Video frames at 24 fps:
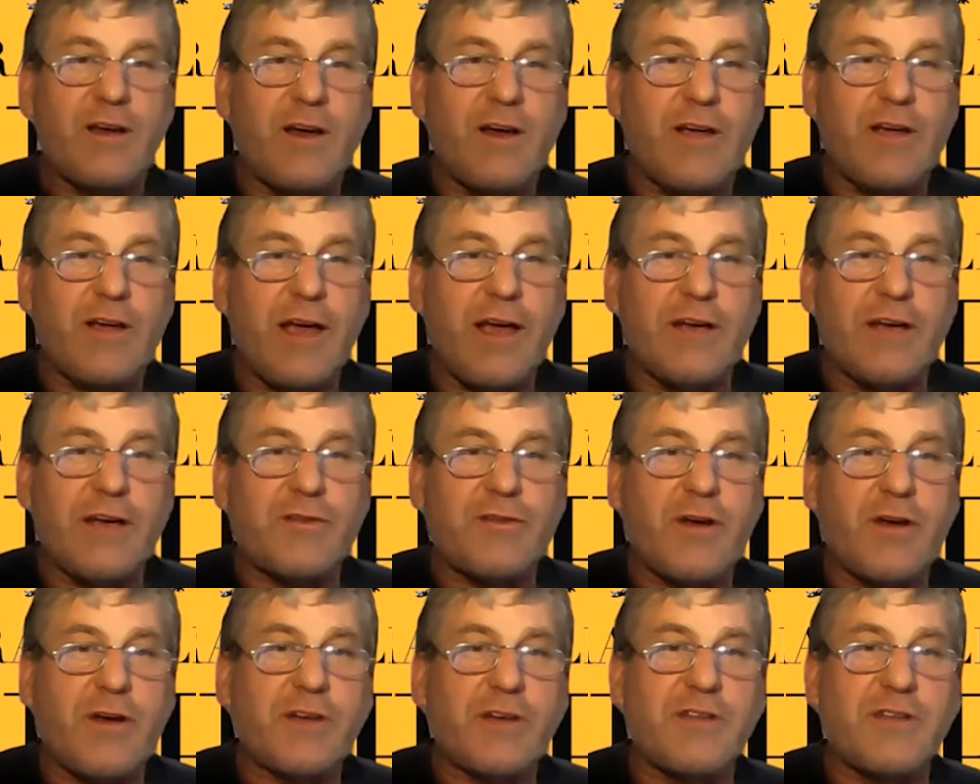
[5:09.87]
Okay, as
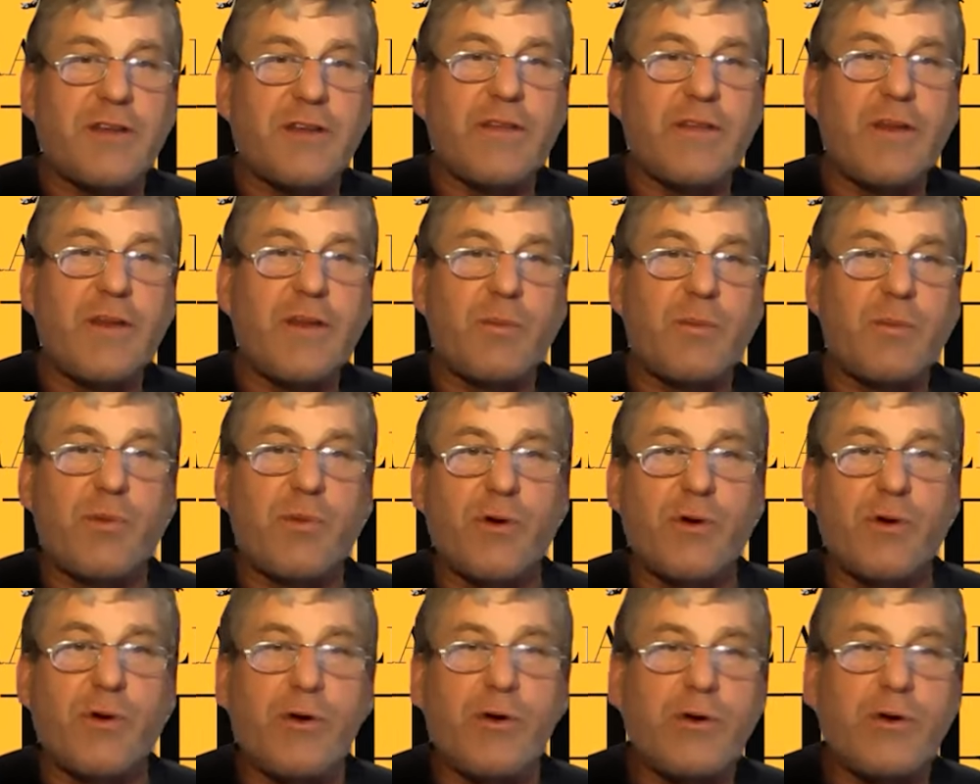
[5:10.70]
far as the, the
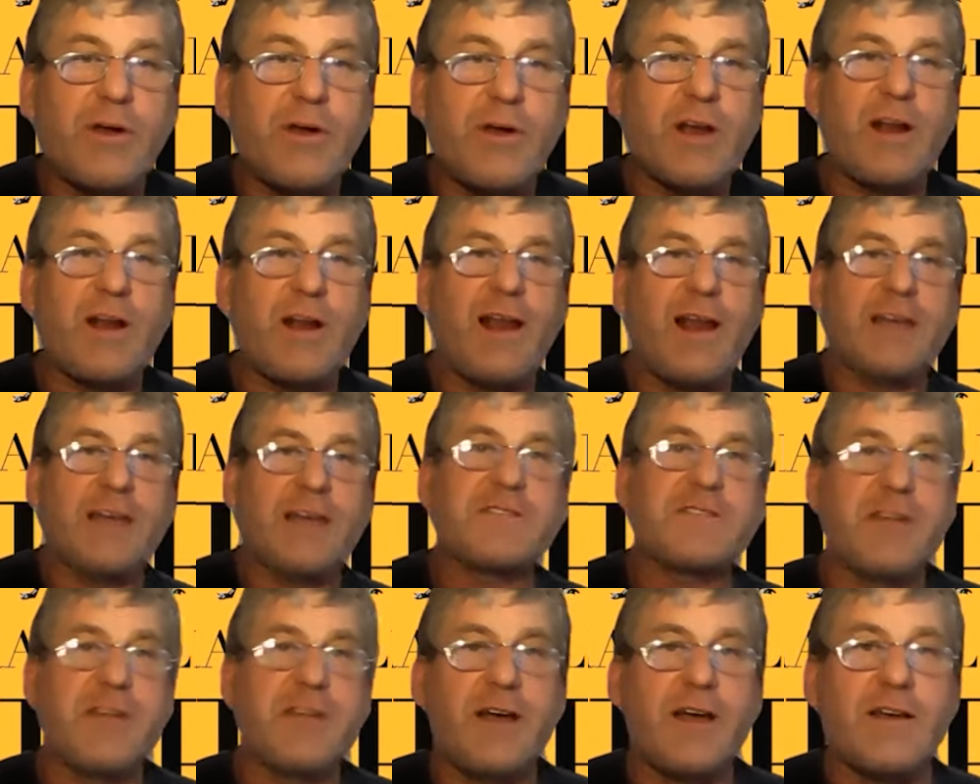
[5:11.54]
brood
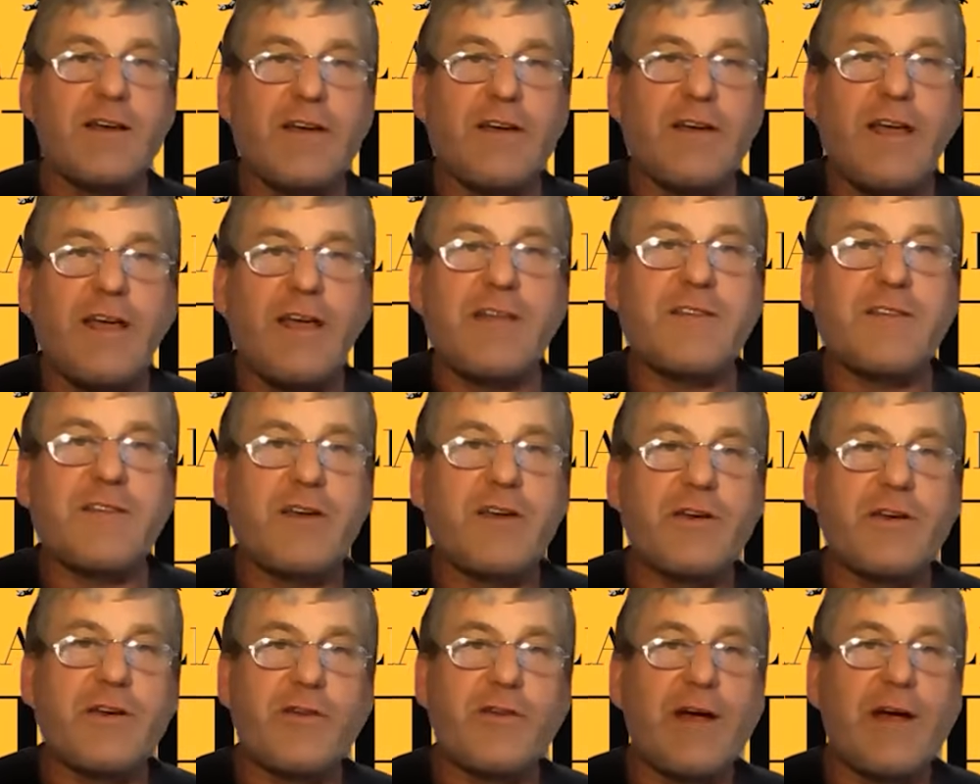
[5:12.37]
cluster, it's
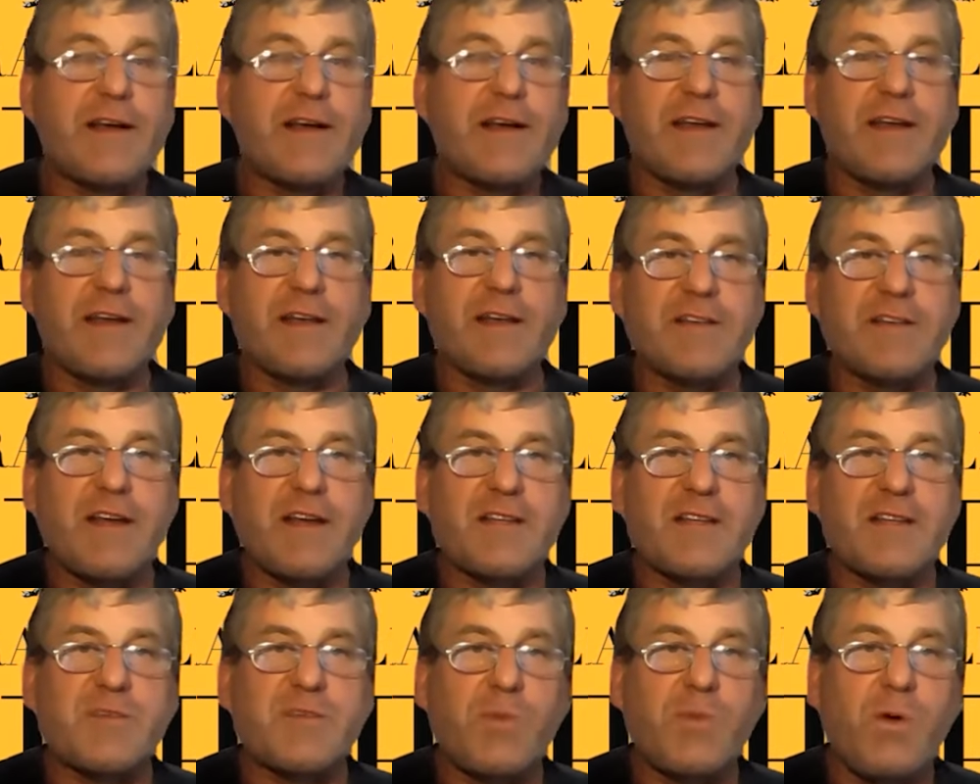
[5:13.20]
contracting. It's
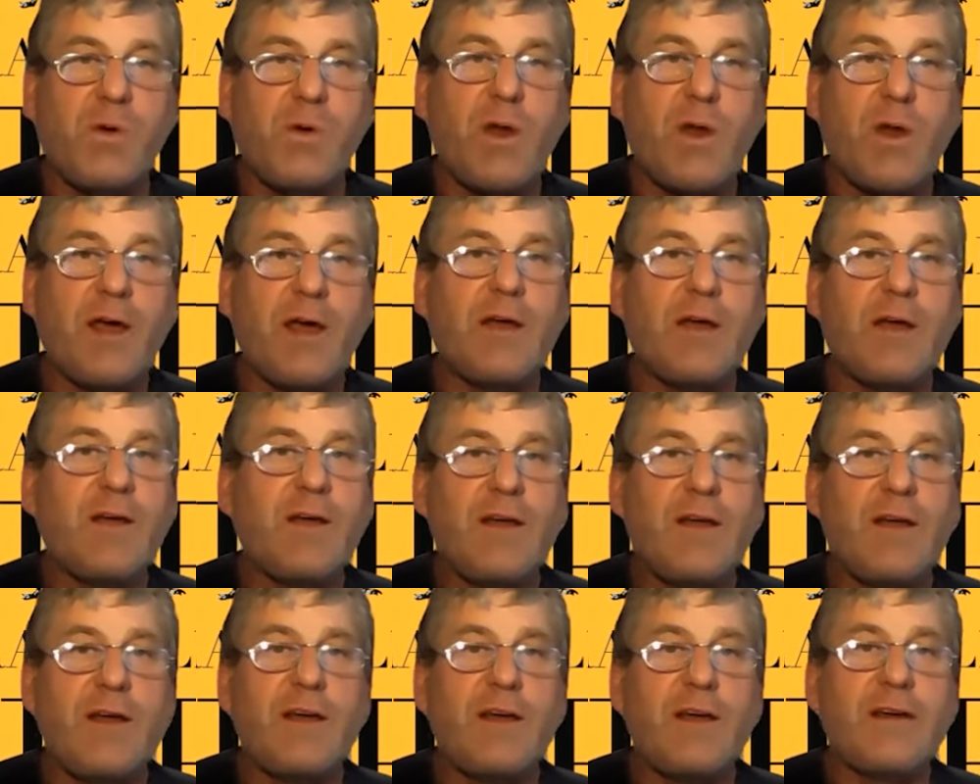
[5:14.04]
getting smaller,
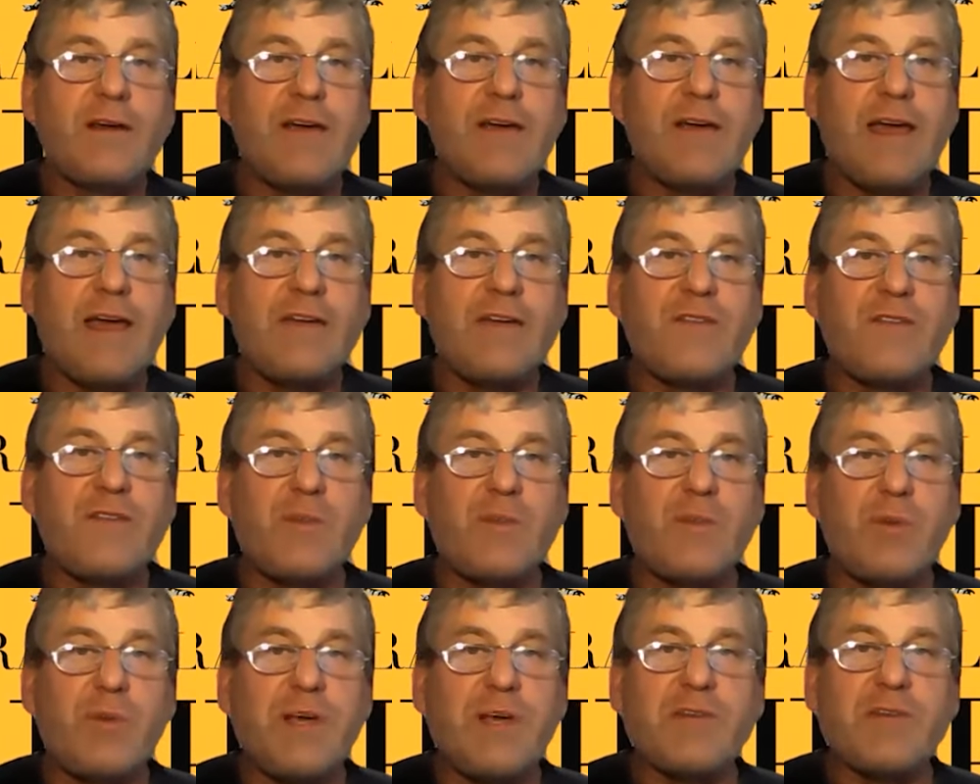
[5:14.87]
and the
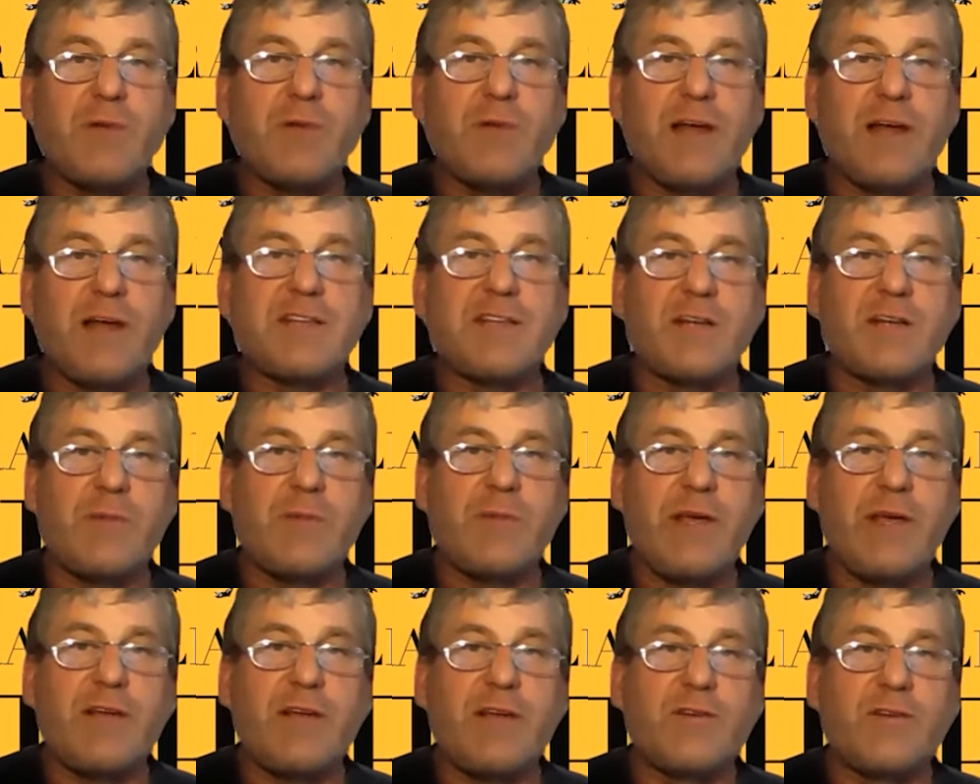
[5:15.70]
bees will actually
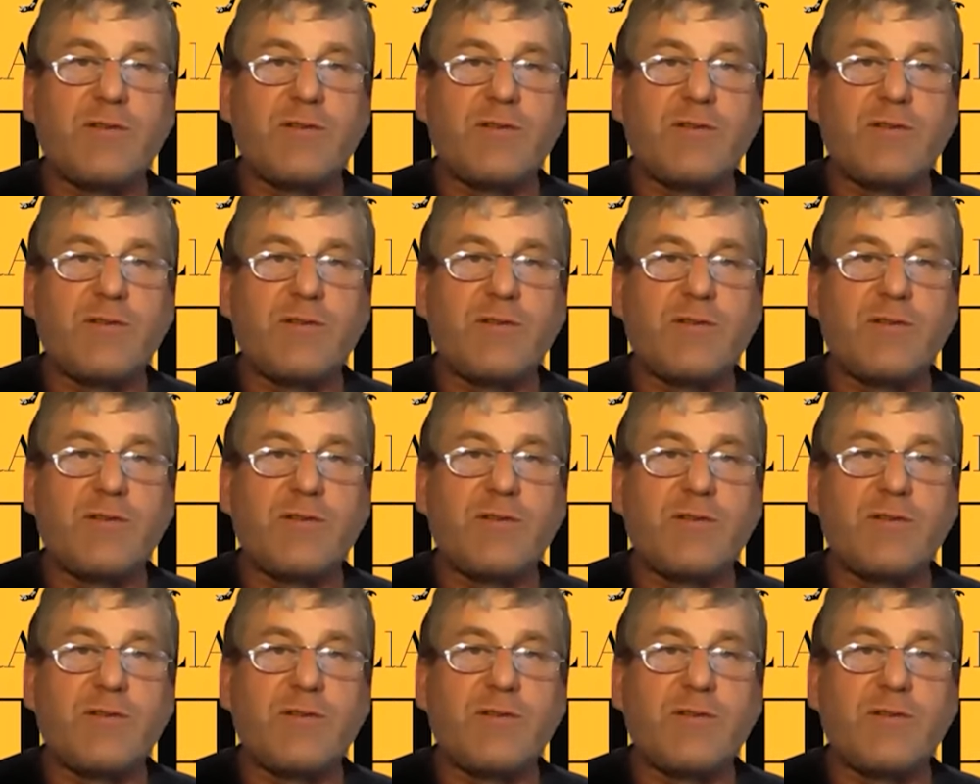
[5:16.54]
be